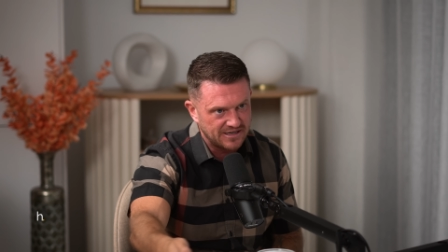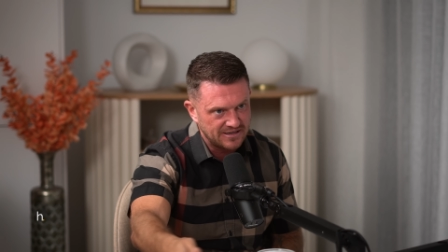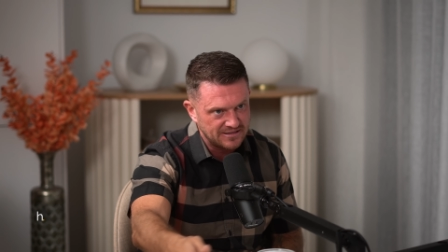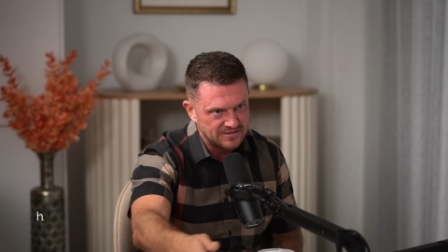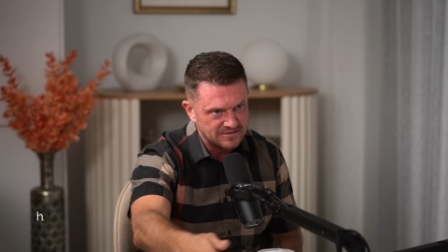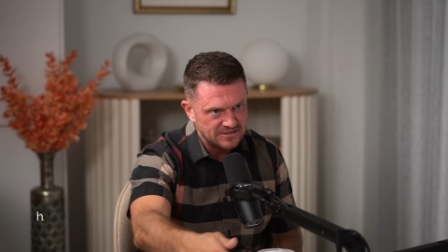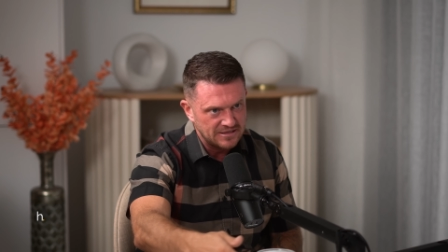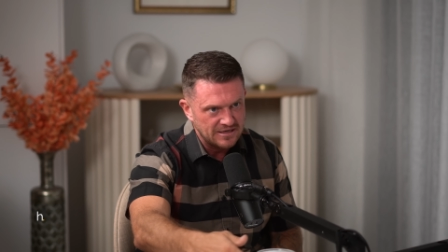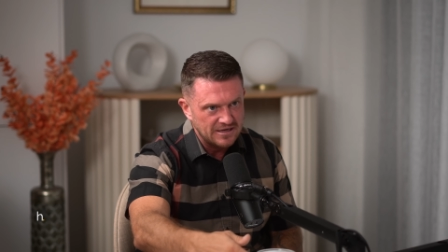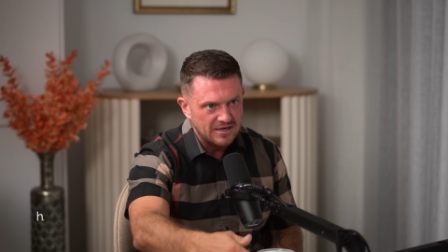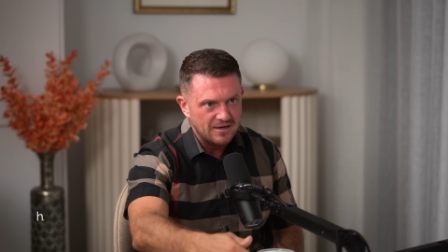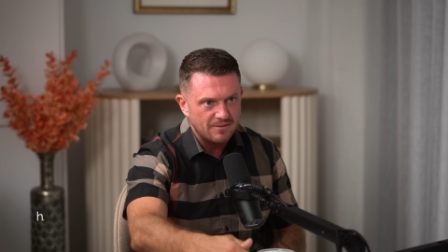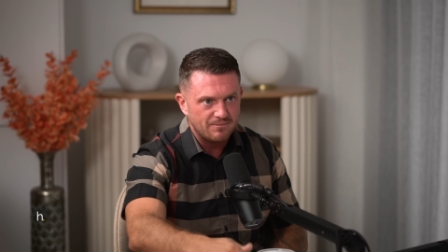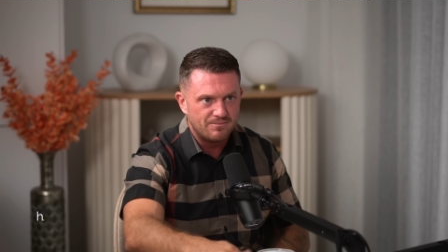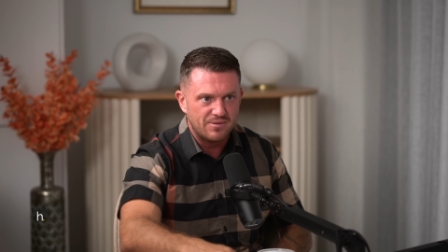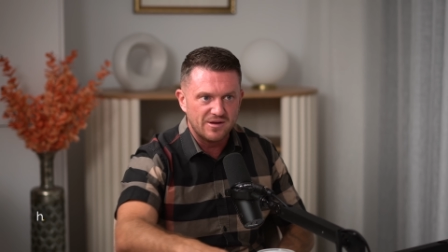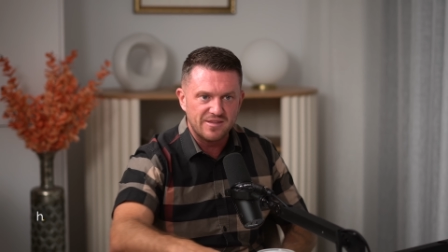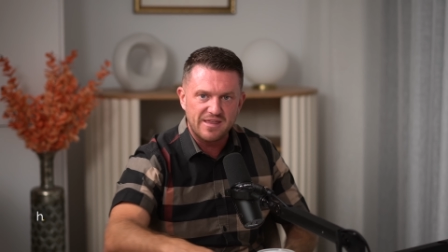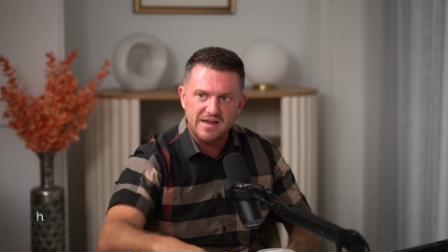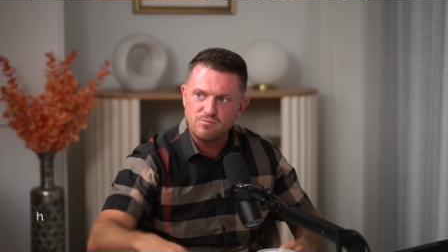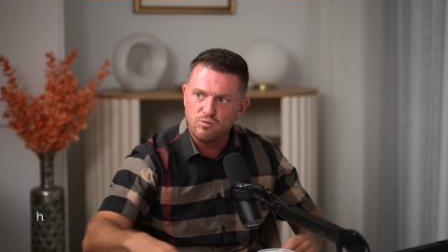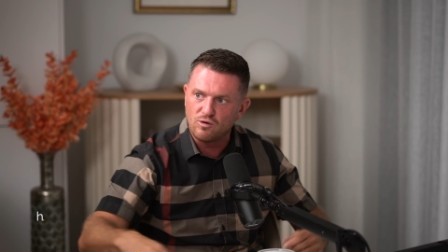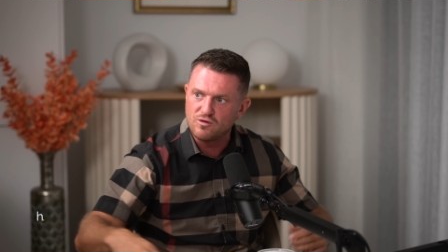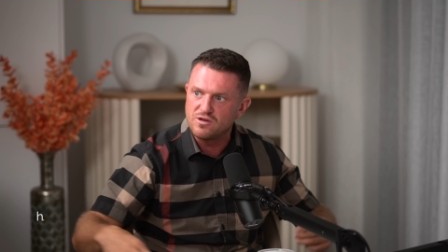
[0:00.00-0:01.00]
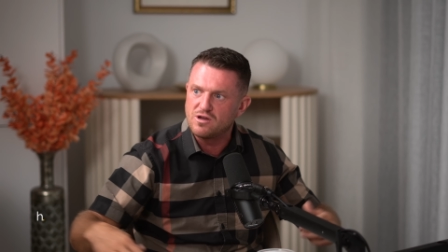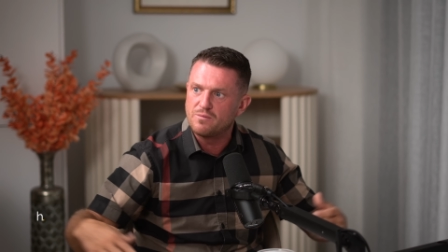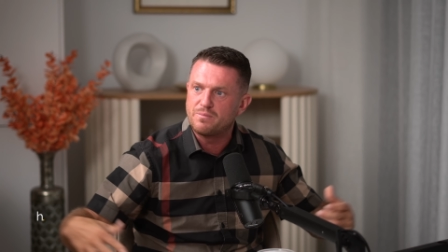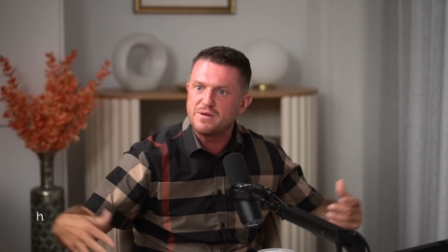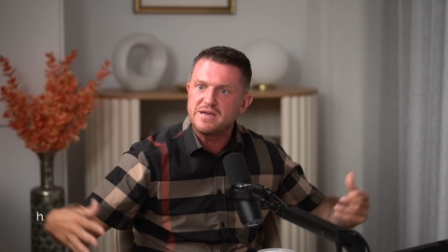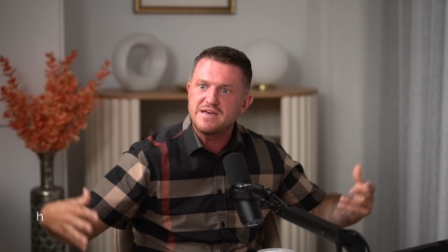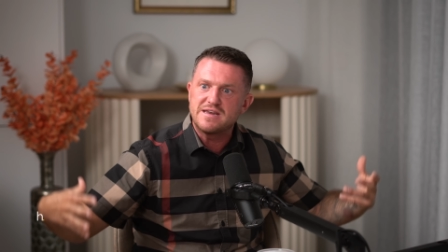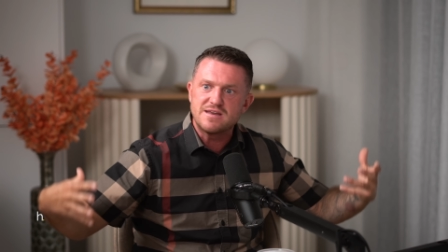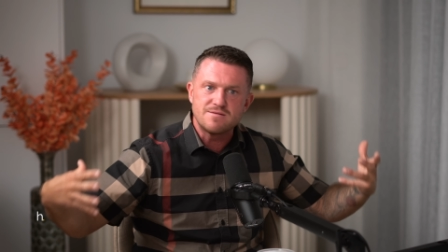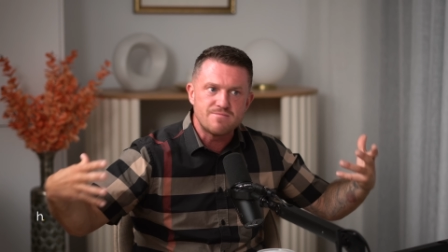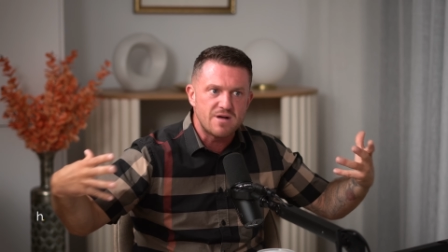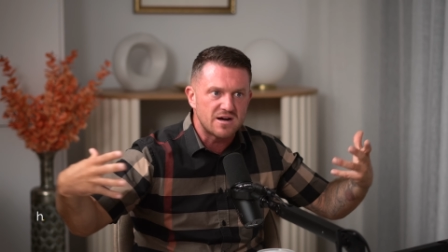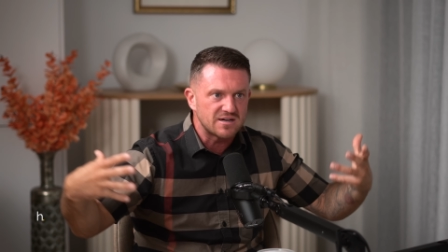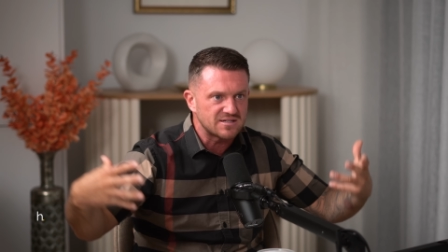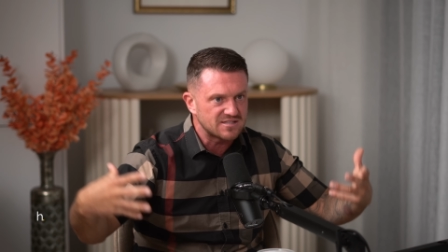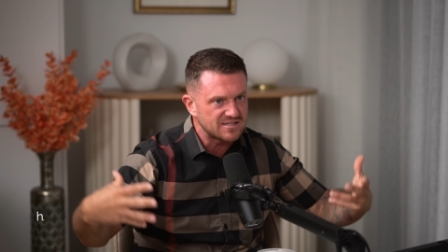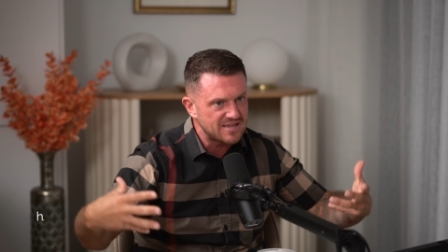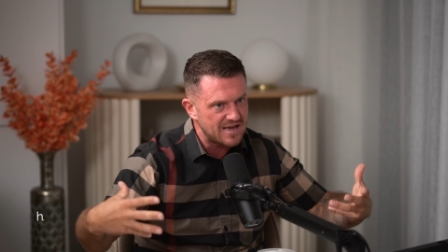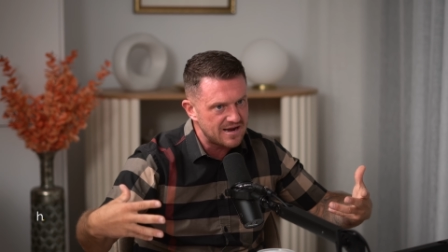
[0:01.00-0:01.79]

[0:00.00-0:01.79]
Yeah, but they want to be in amongst